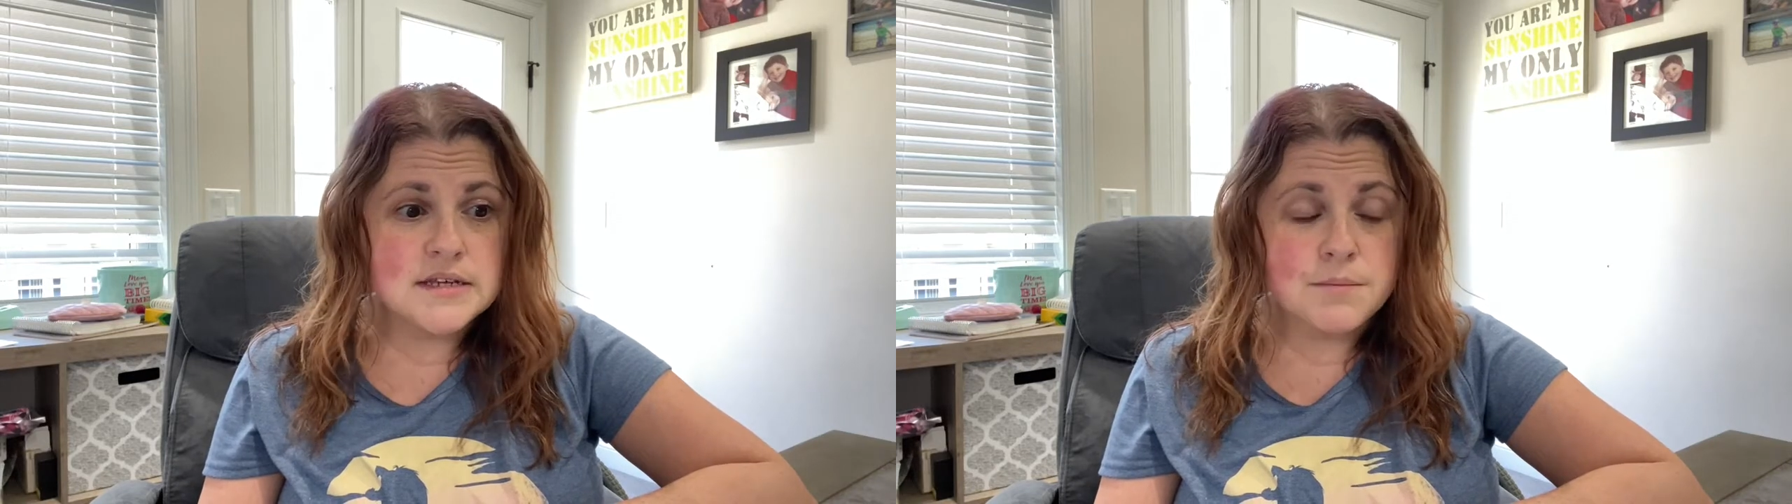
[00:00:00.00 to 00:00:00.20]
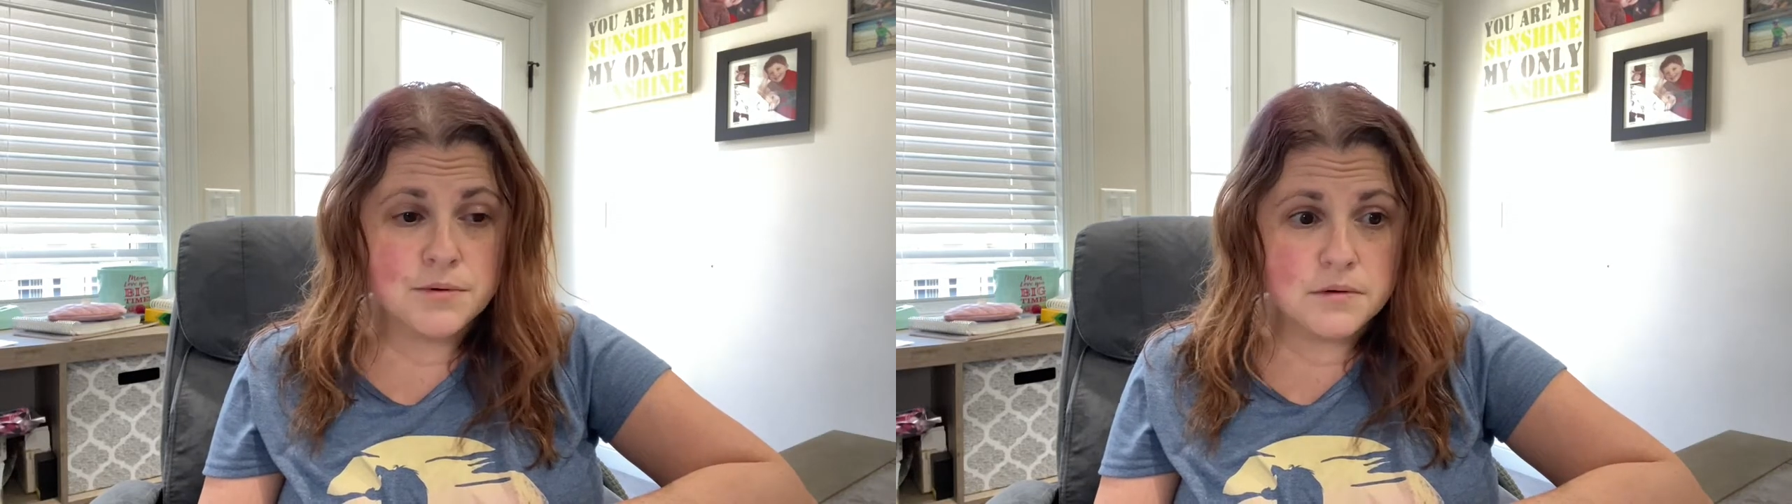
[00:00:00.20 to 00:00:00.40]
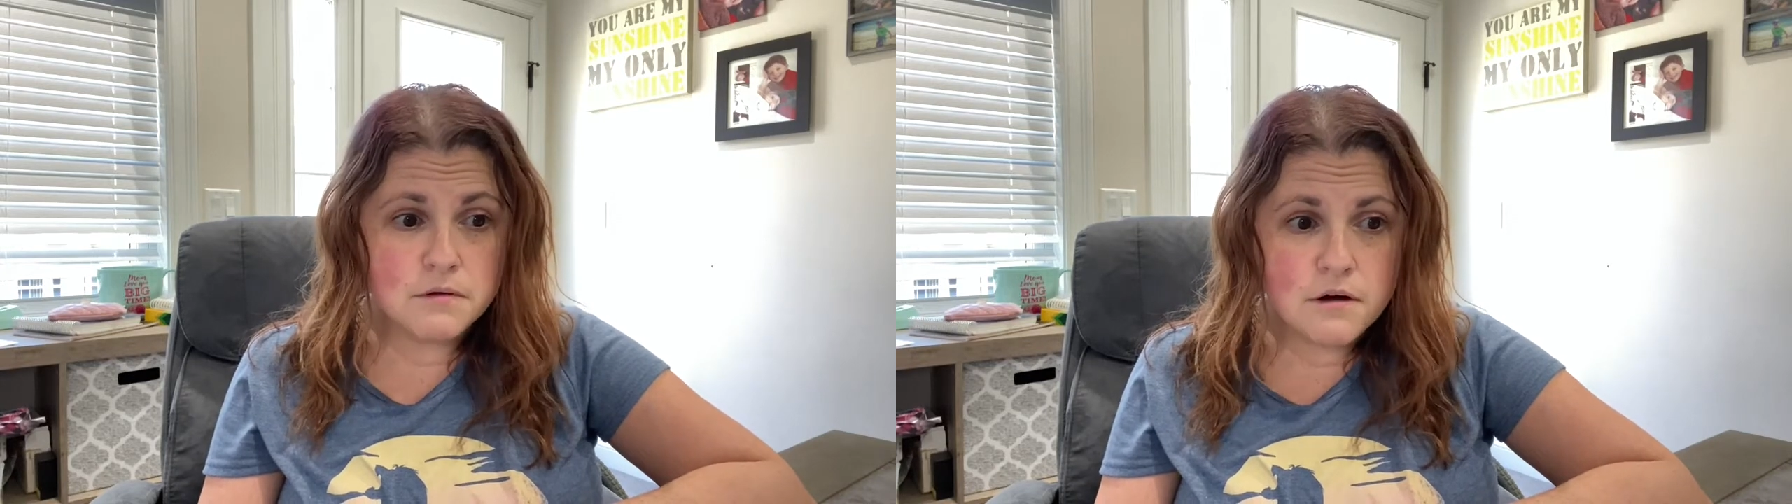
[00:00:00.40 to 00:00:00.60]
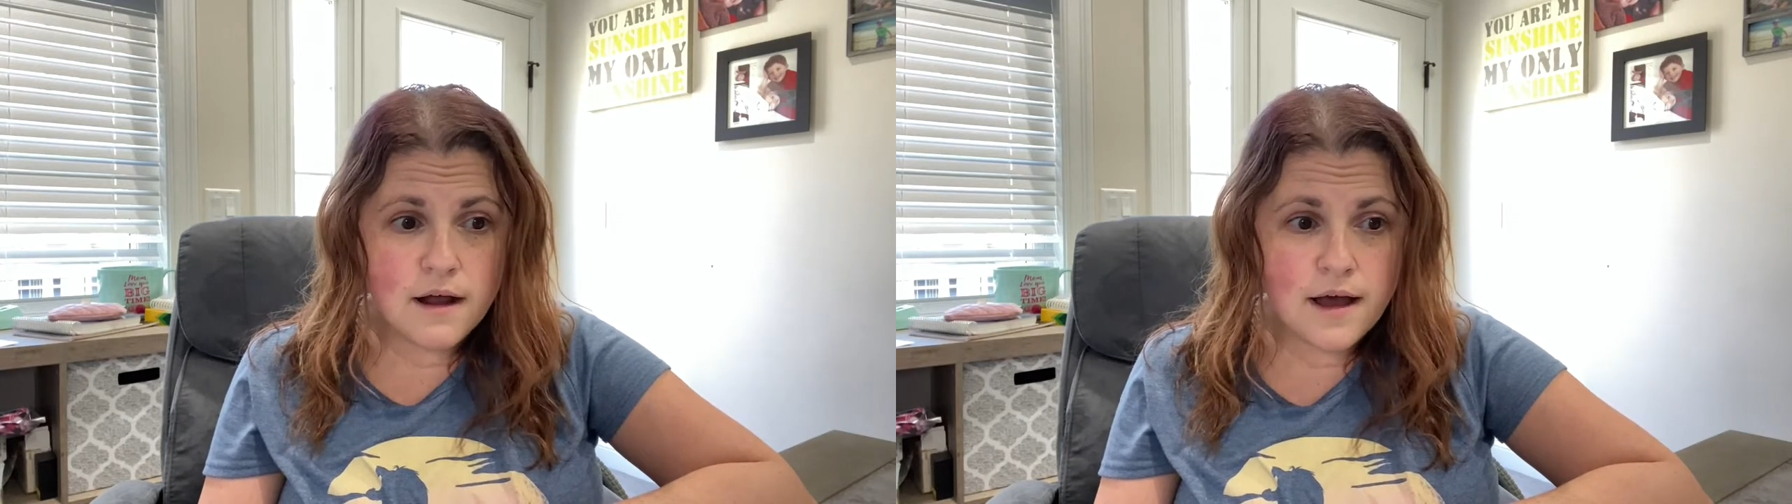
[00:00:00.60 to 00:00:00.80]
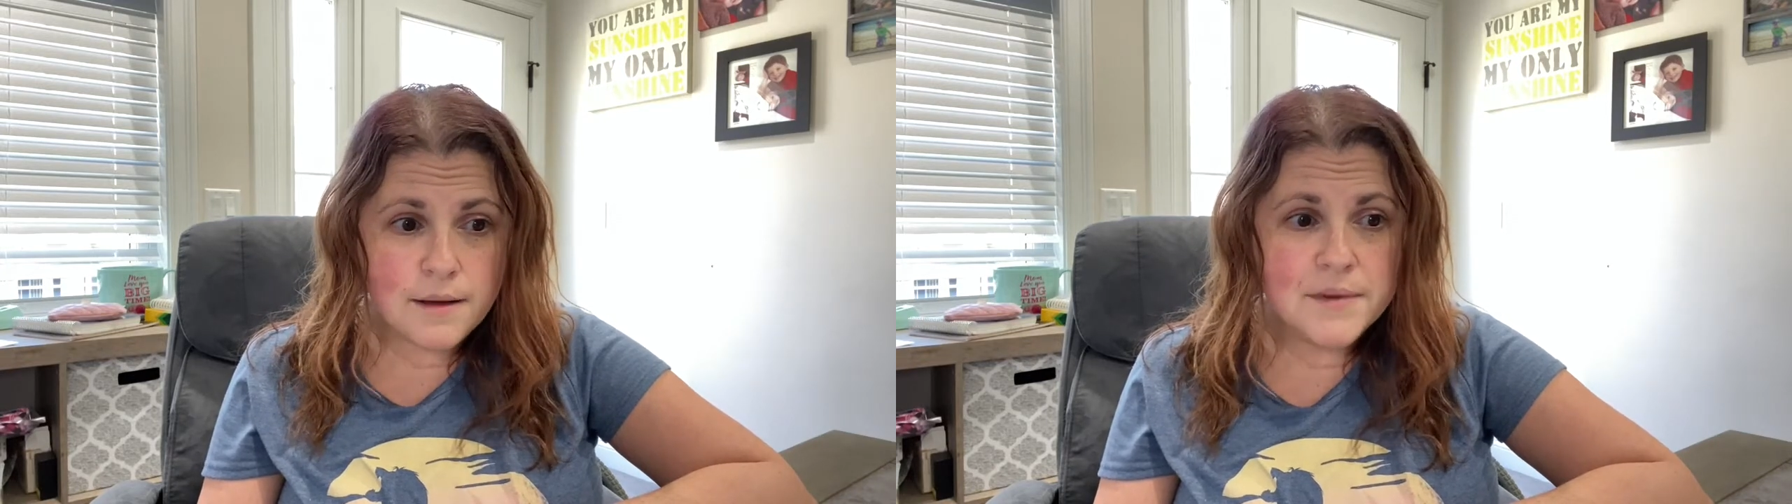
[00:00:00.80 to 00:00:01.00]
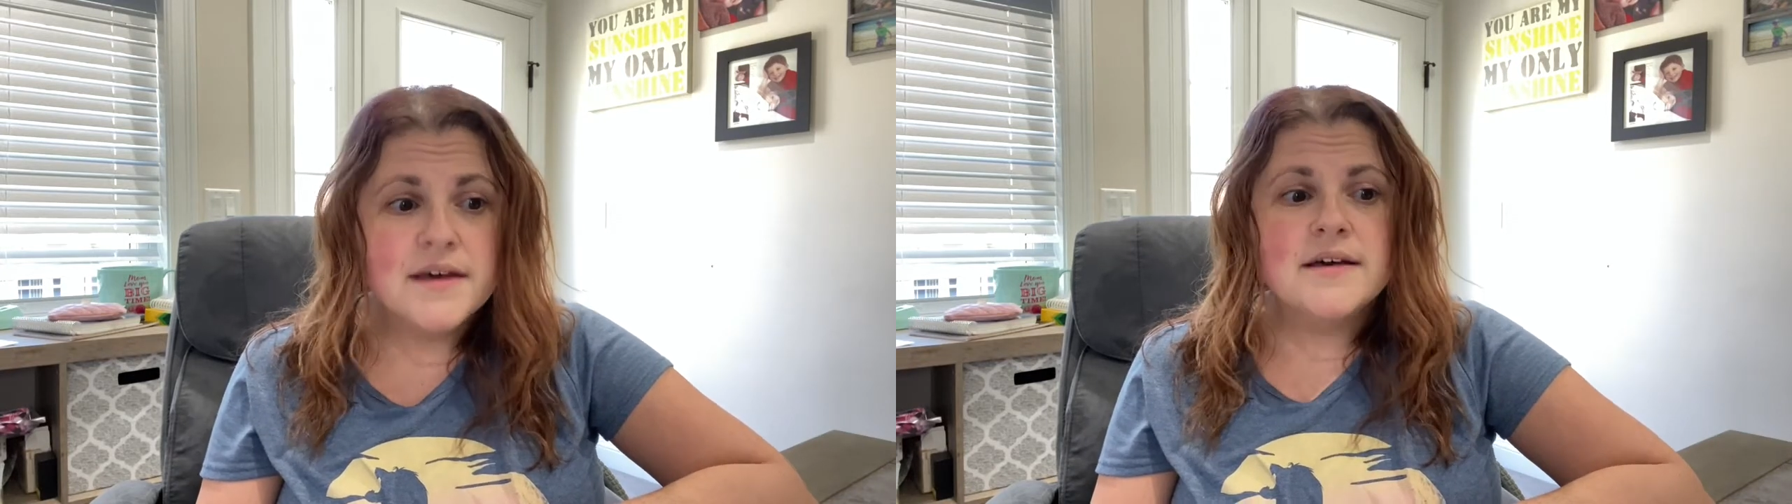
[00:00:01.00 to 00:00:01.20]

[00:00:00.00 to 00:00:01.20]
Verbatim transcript: a brutal crime.